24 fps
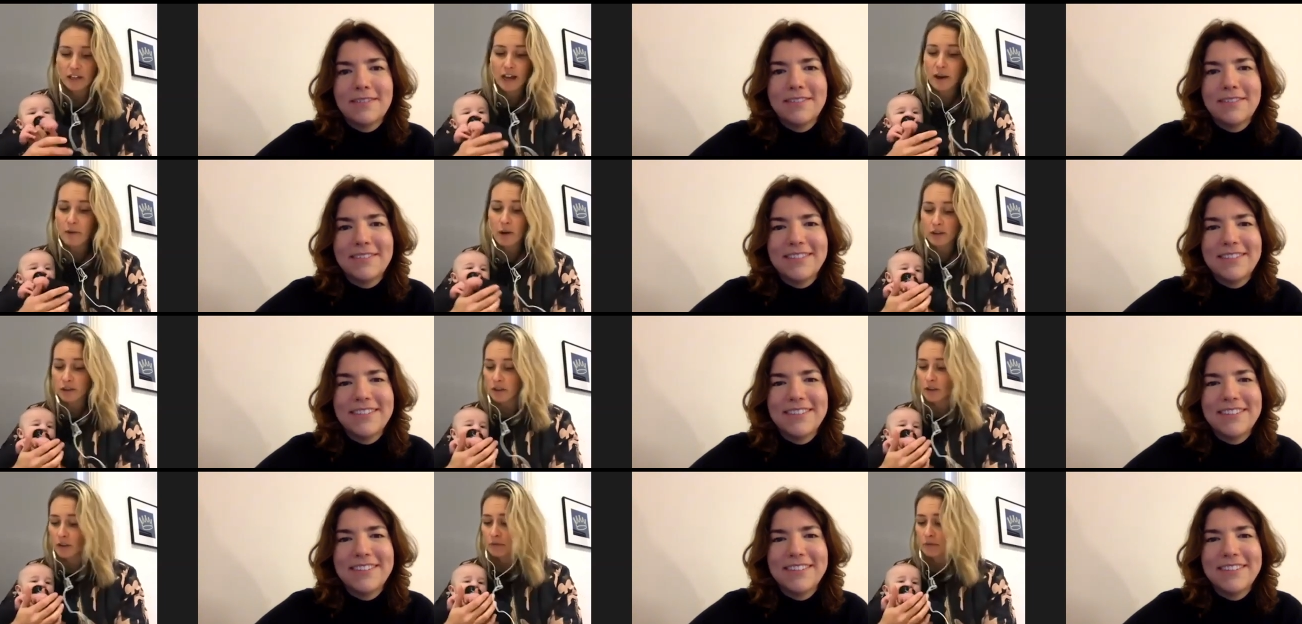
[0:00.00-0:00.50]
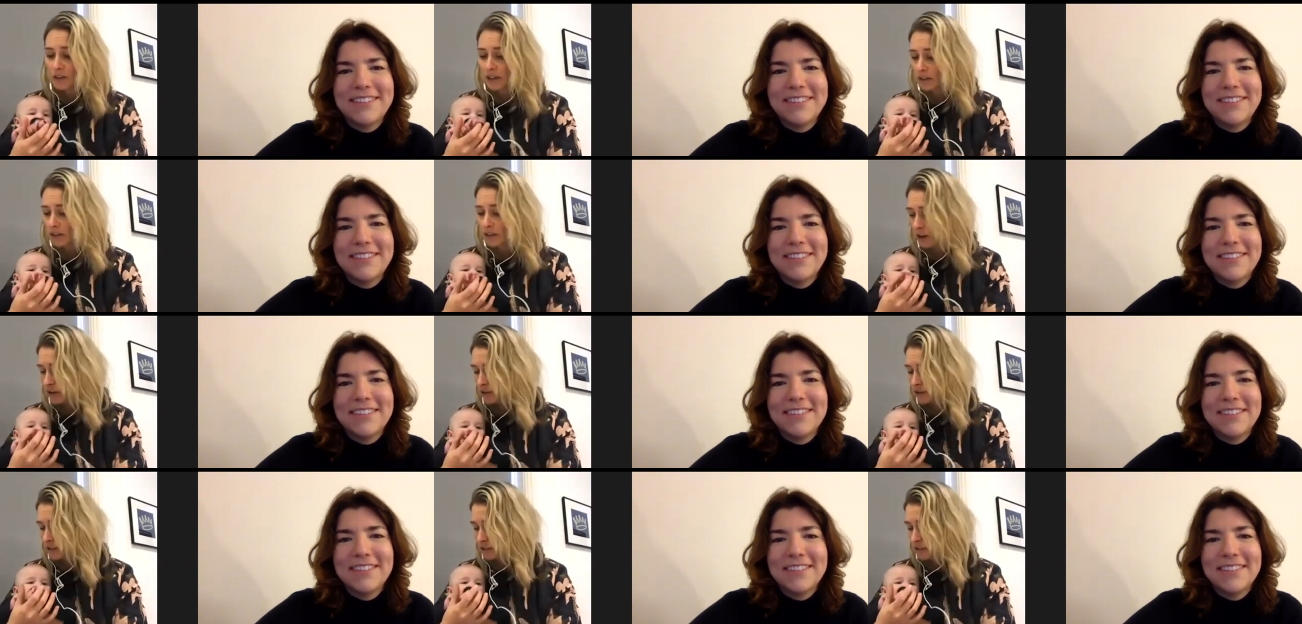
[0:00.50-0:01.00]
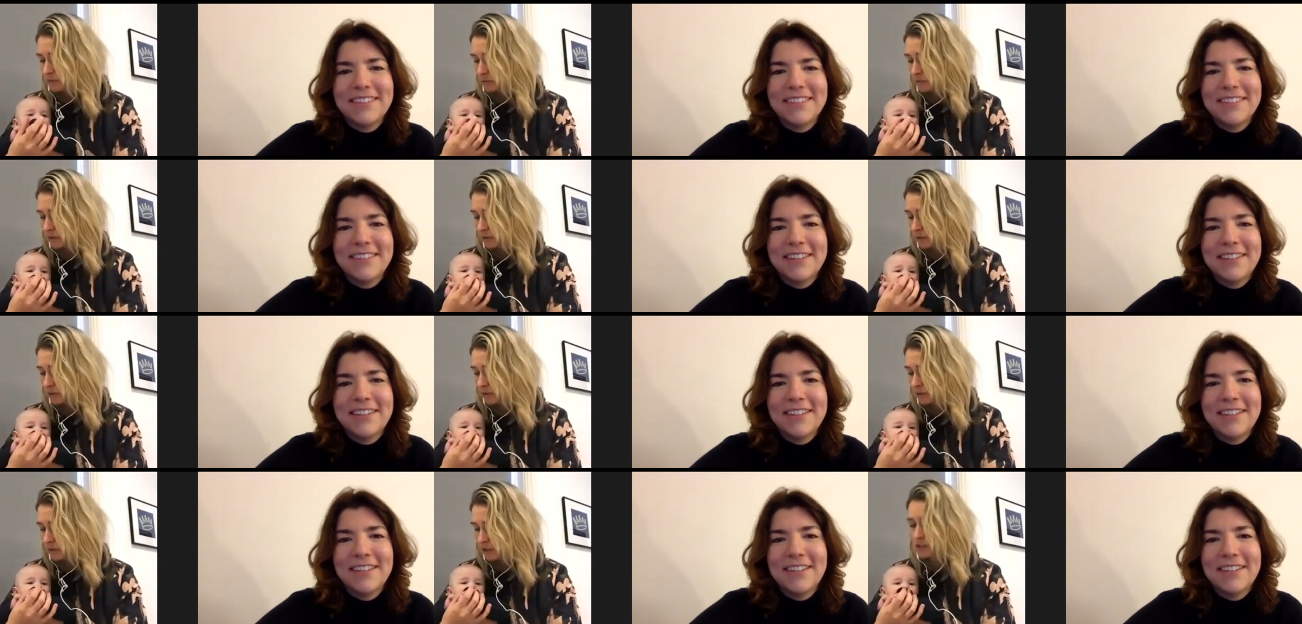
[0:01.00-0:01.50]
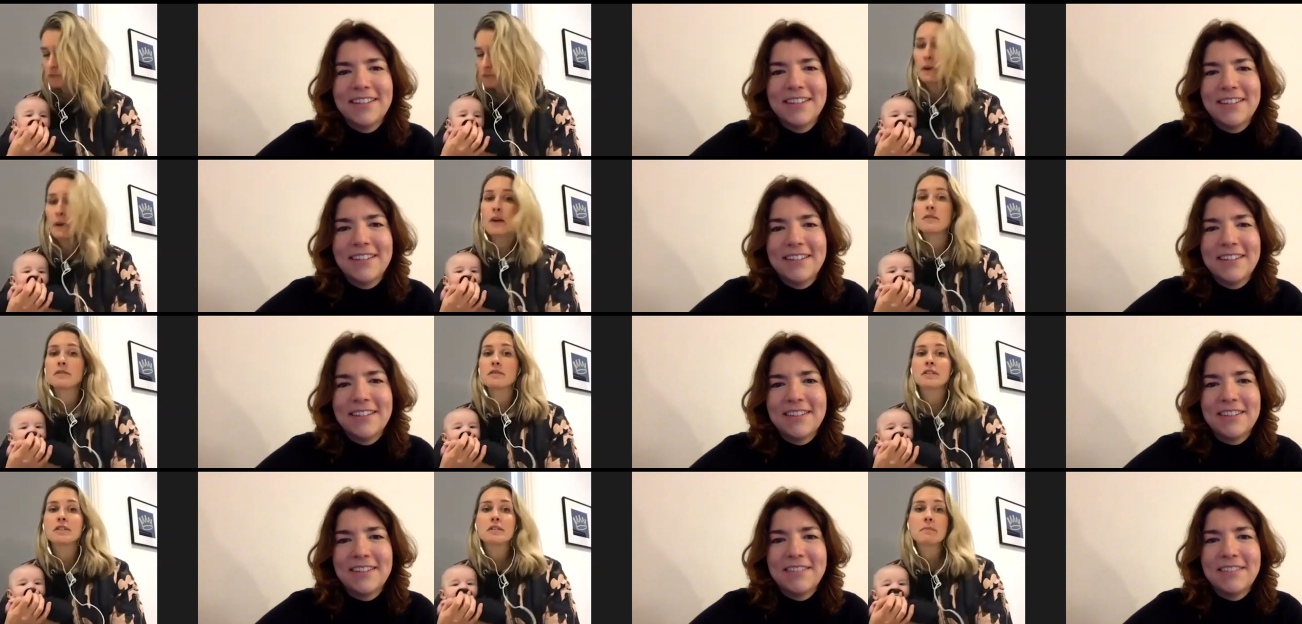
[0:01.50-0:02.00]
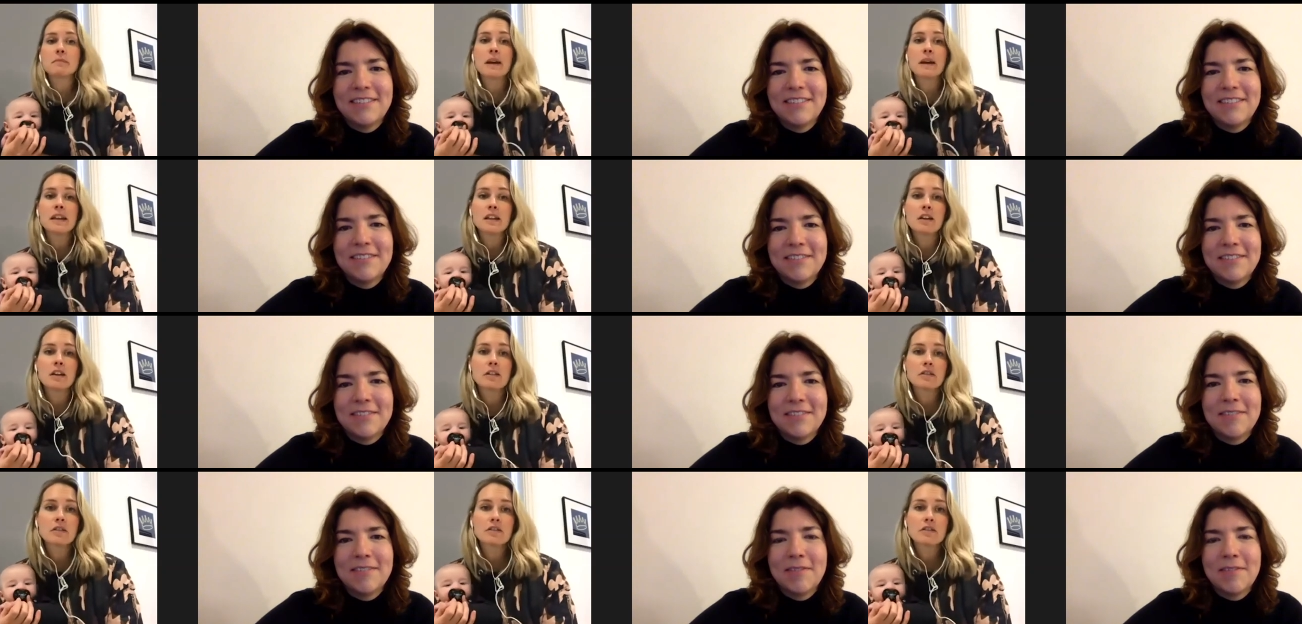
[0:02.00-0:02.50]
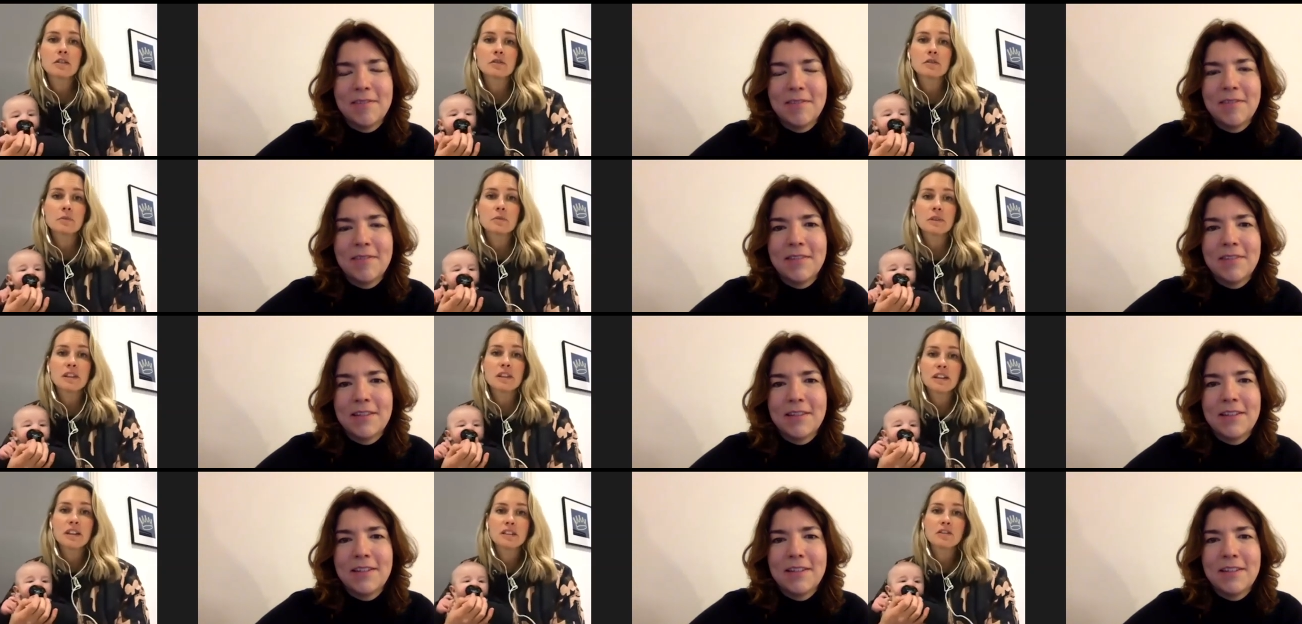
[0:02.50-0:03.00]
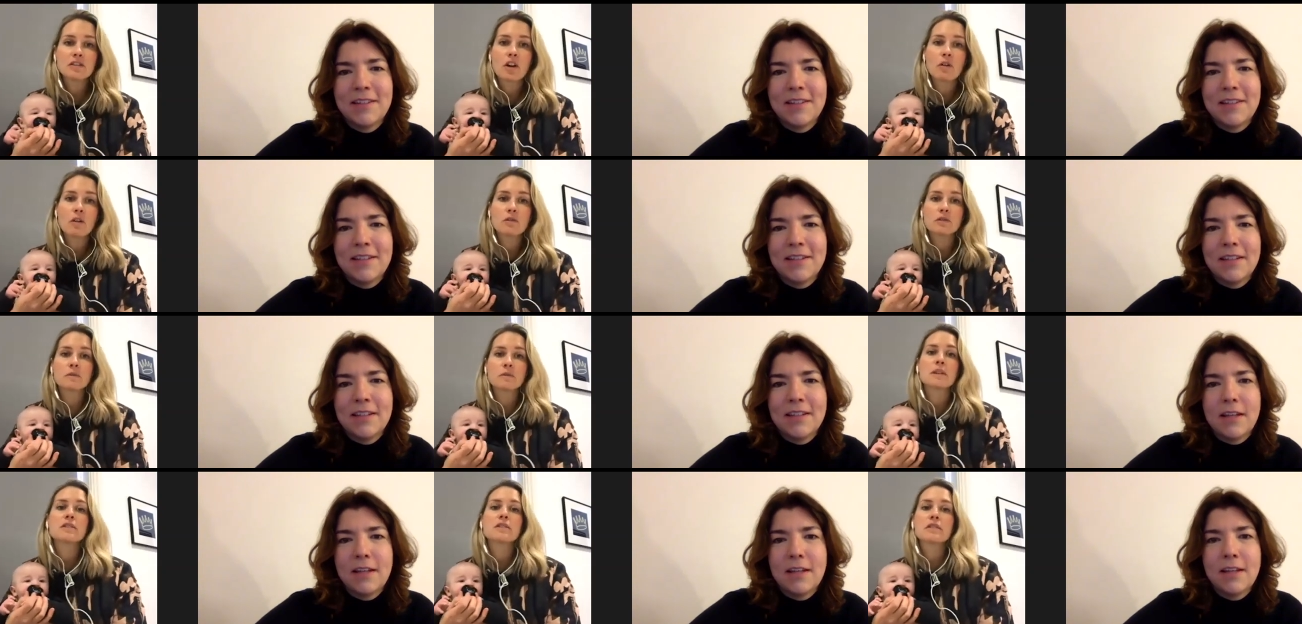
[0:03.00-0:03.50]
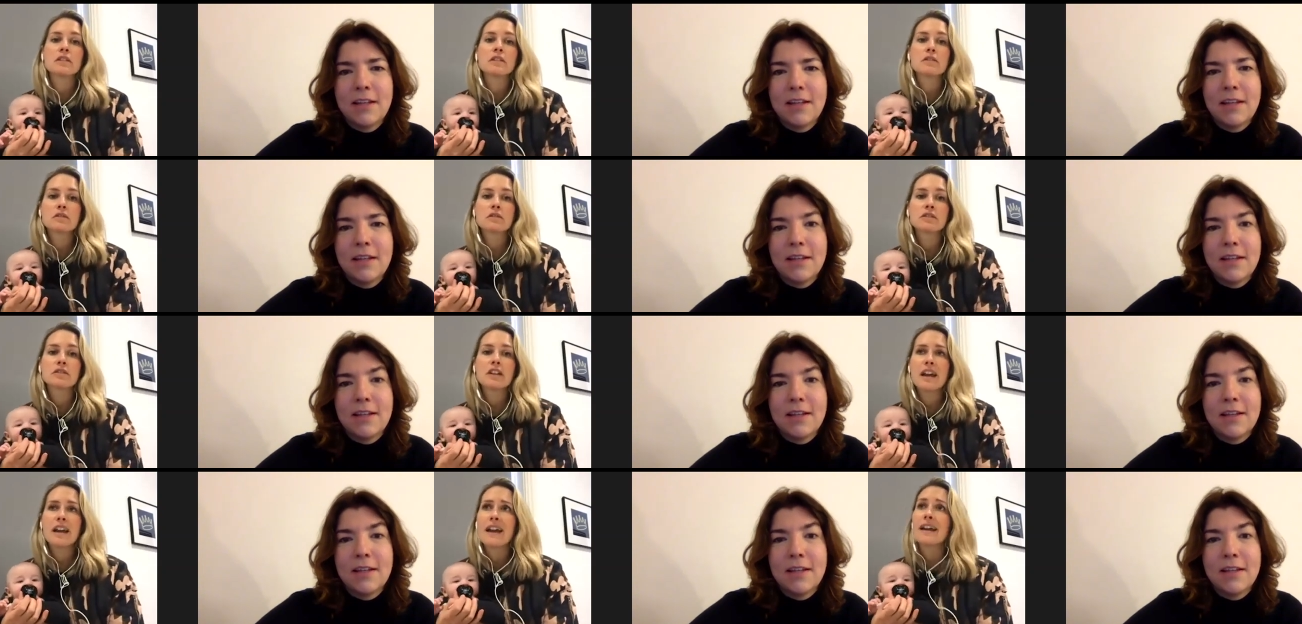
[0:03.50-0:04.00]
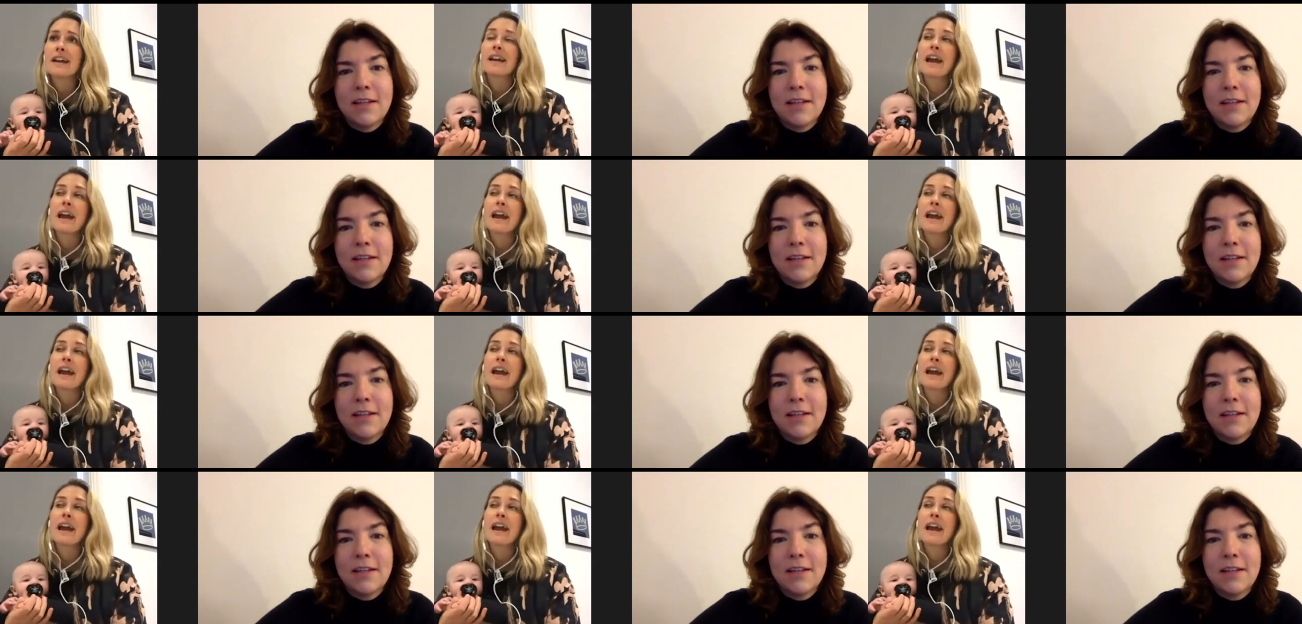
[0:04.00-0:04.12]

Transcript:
Speaker 1: I don't think coaches will expose as many youngsters with these goal swings that you're seeing